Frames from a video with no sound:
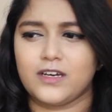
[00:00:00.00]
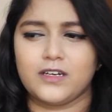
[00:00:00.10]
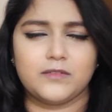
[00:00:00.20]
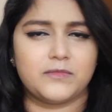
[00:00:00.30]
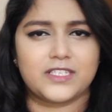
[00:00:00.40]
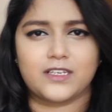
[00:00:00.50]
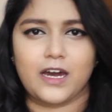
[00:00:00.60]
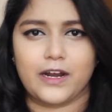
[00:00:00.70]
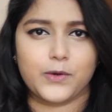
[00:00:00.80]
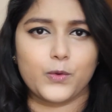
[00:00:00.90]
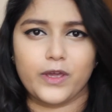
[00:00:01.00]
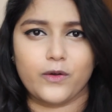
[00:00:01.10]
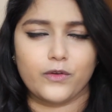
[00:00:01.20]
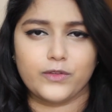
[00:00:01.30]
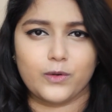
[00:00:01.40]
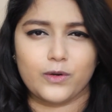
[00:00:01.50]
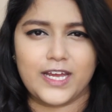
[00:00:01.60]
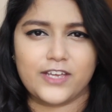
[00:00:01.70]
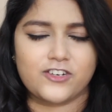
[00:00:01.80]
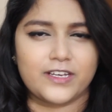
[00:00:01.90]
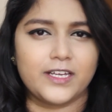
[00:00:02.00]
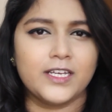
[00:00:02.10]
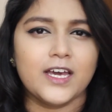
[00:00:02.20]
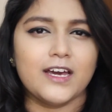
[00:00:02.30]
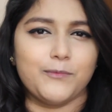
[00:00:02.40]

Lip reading: mascara going on the lower lash line.